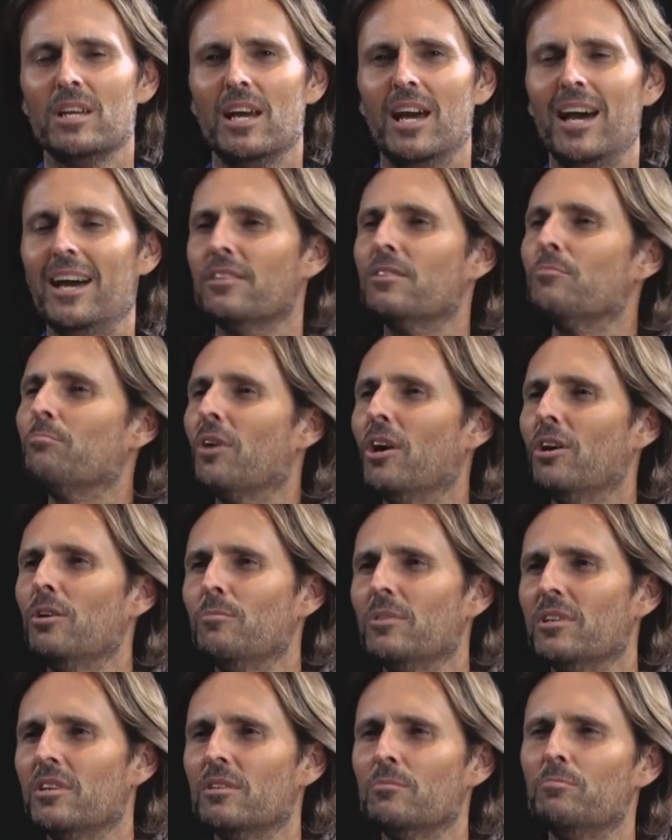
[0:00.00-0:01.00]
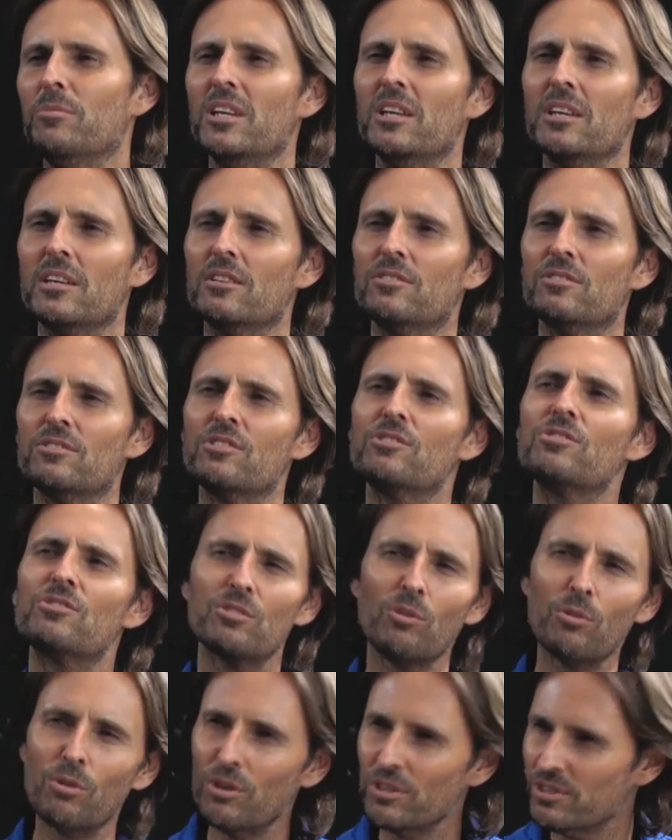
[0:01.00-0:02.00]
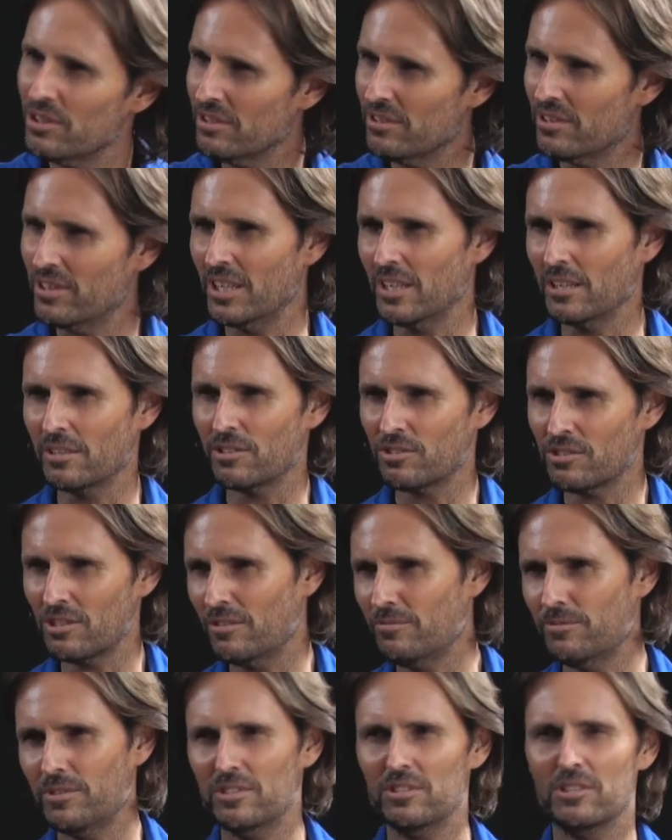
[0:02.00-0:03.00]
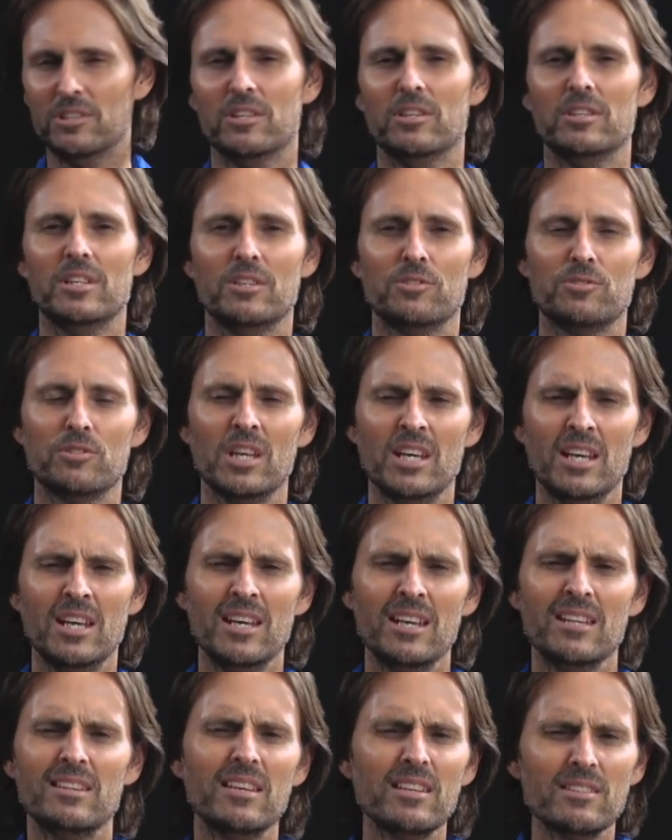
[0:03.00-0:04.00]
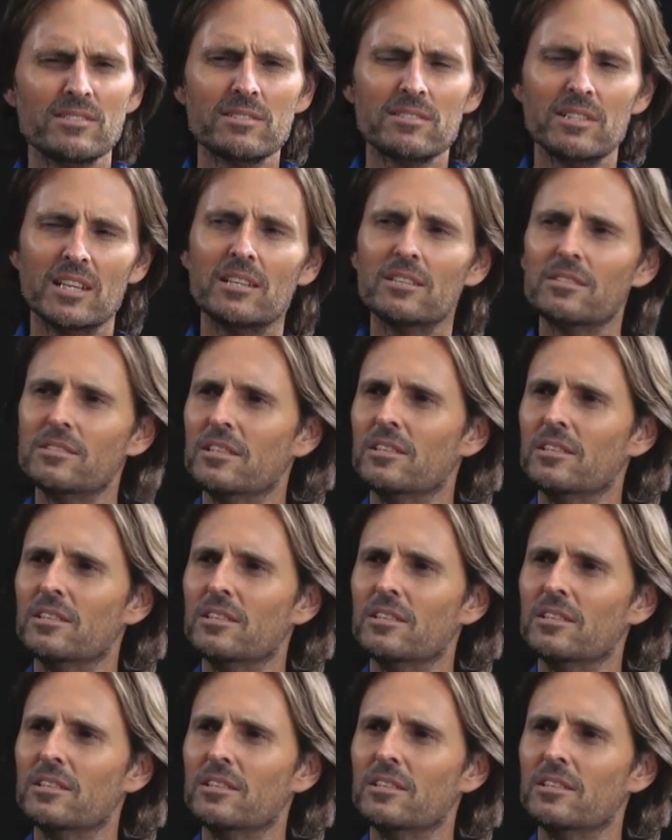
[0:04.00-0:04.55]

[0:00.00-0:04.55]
at the moment, it being a distorted thing that's offered. You know, there's... There's things